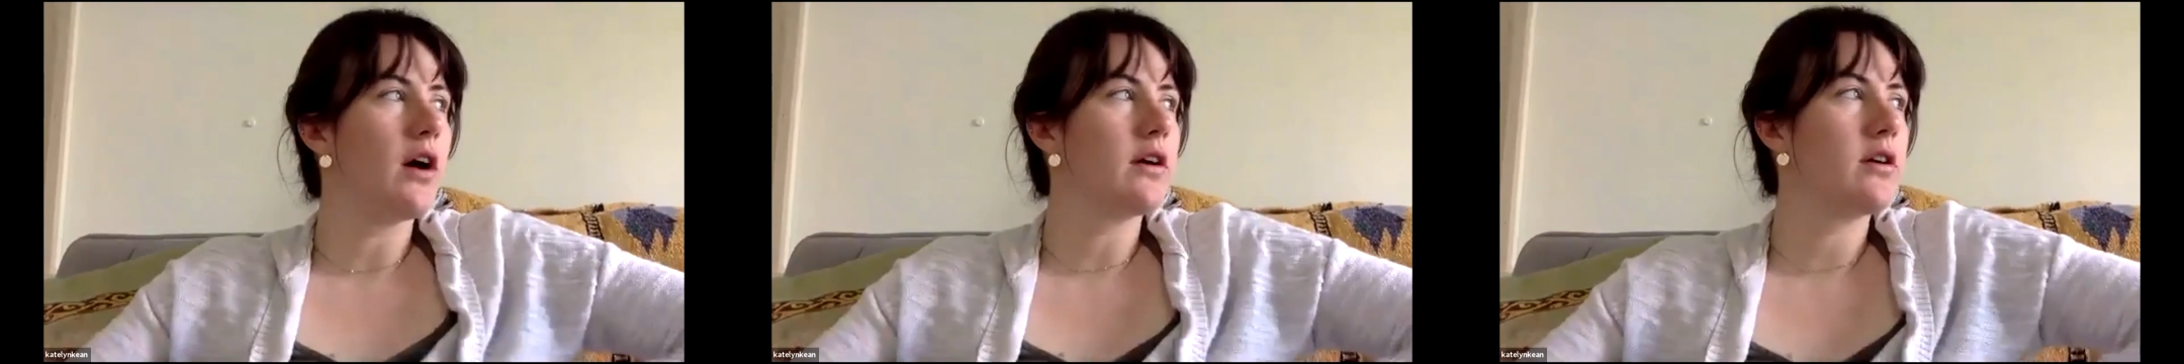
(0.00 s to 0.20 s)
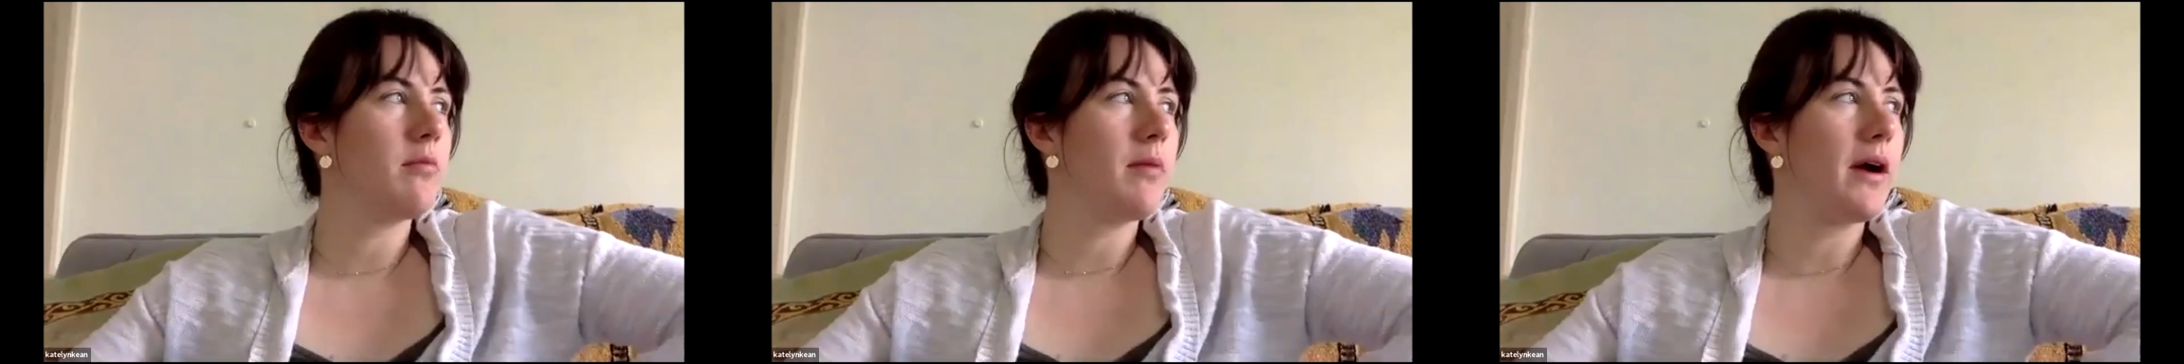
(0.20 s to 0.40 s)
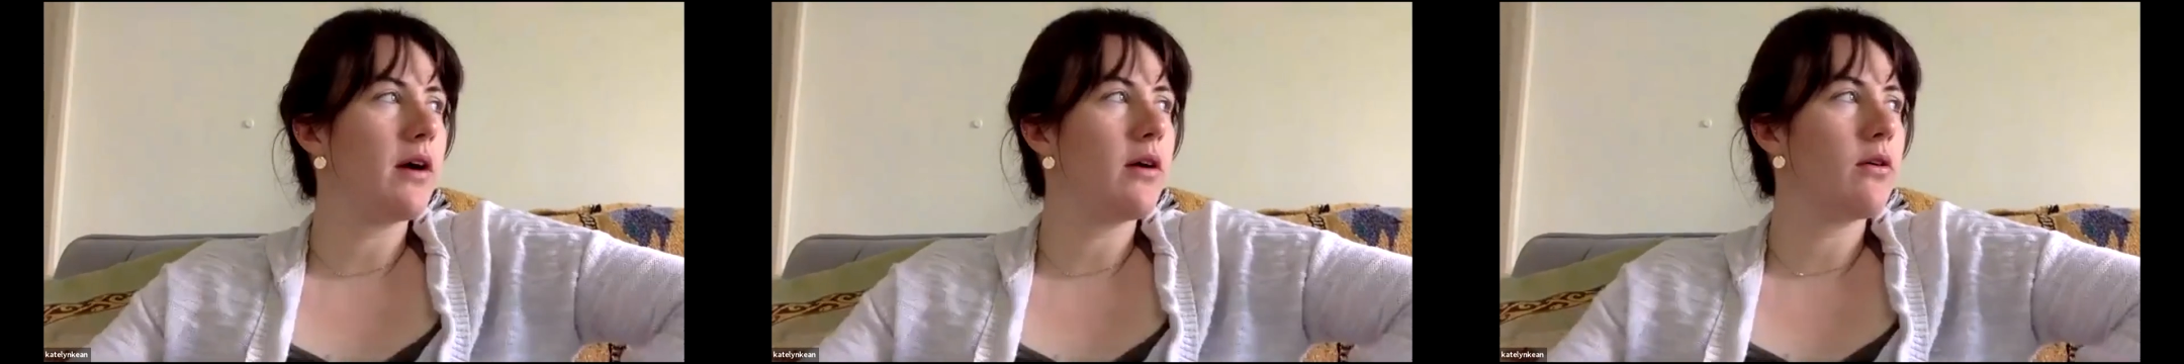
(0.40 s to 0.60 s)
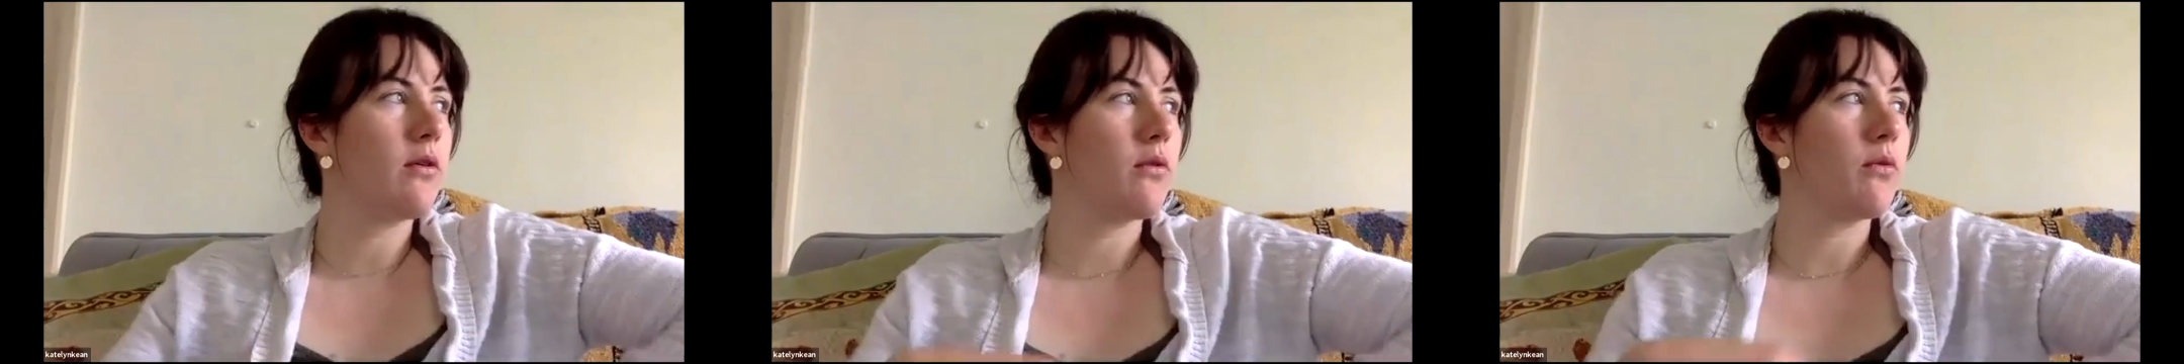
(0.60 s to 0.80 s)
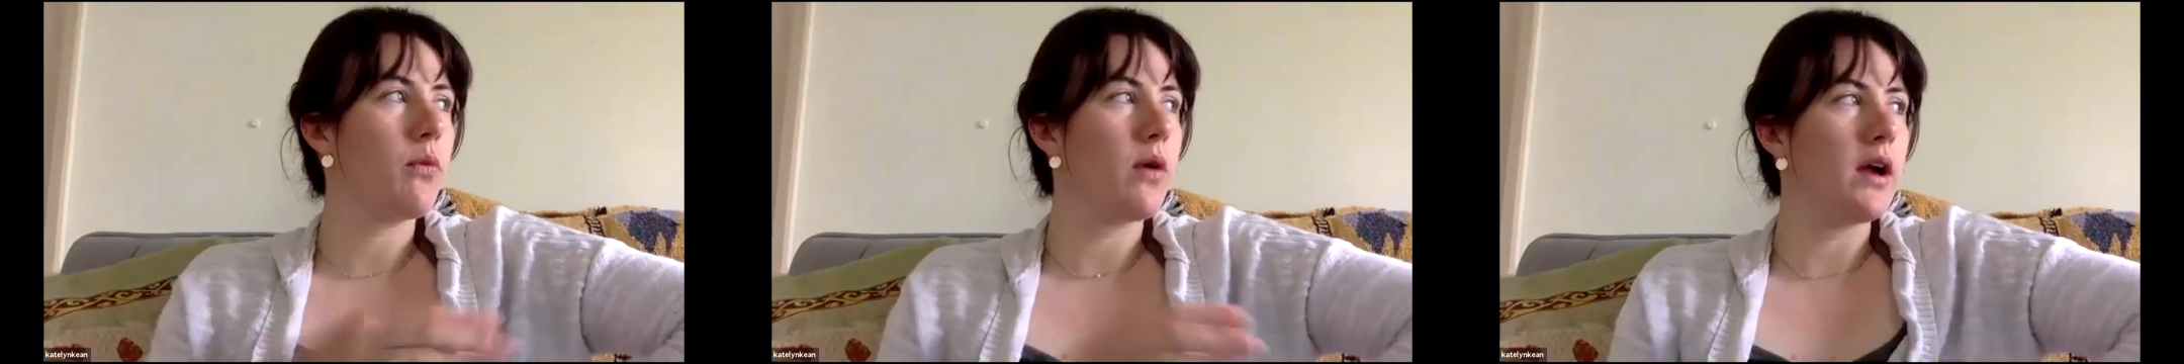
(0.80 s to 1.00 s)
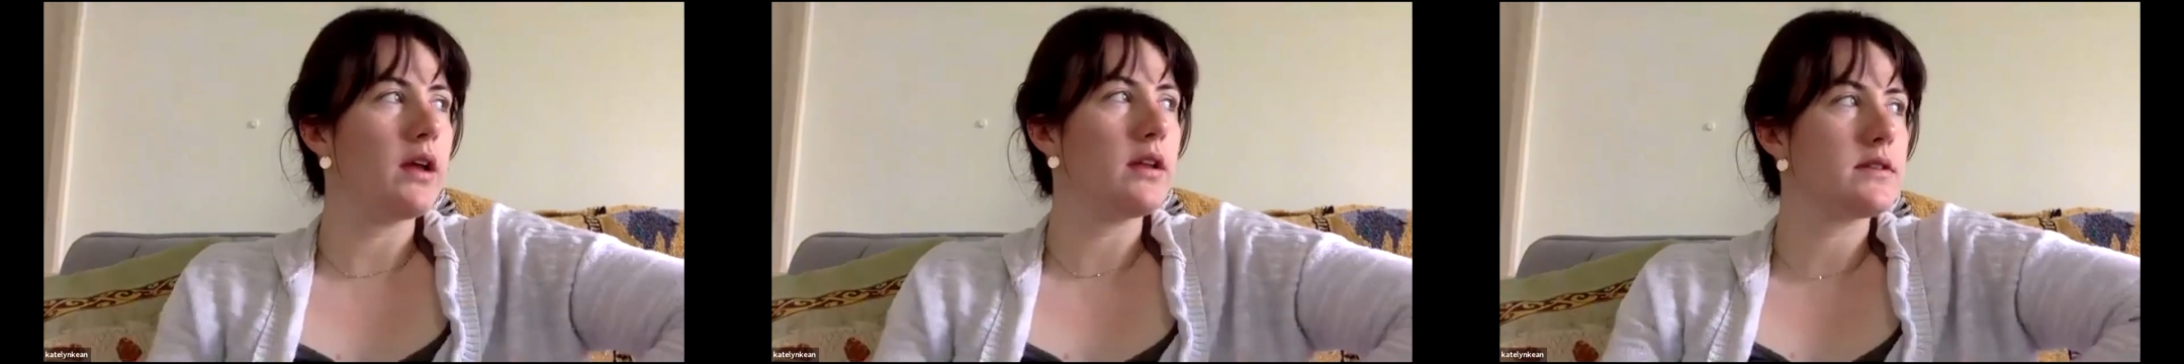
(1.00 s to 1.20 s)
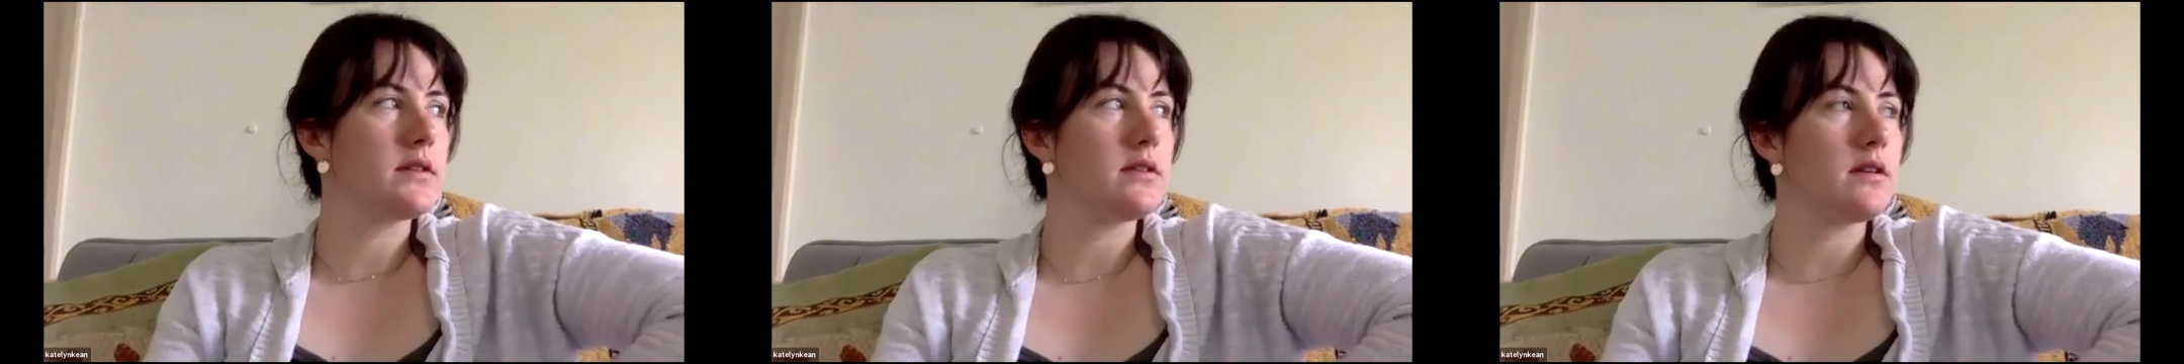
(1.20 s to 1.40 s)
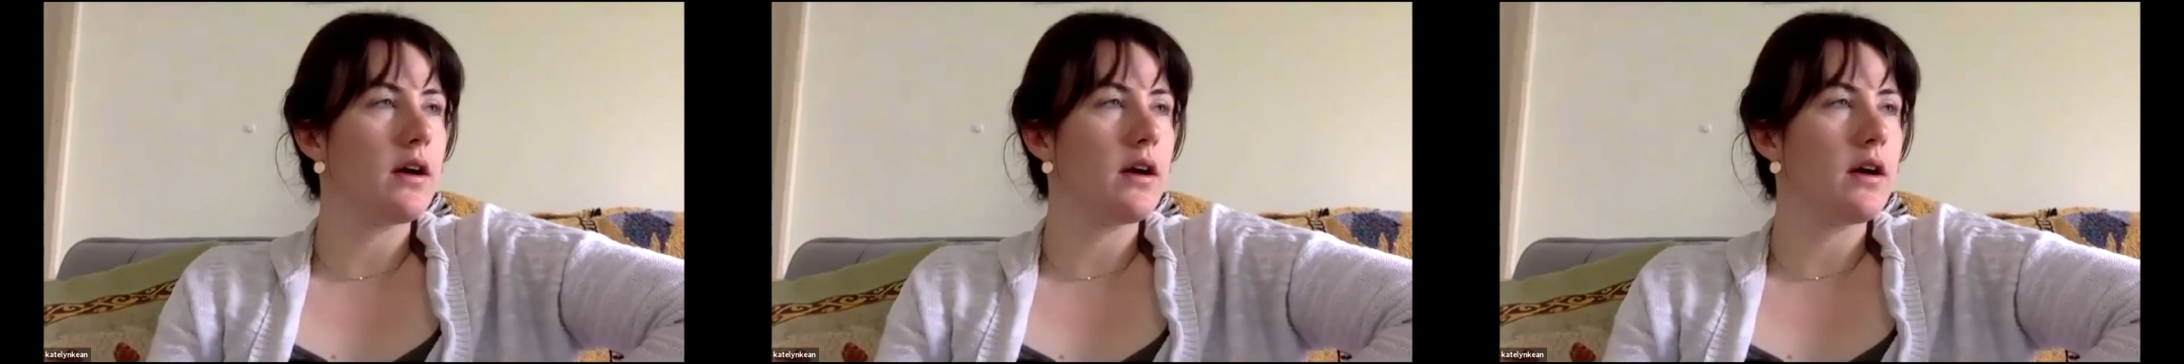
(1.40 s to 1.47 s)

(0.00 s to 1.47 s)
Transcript: about what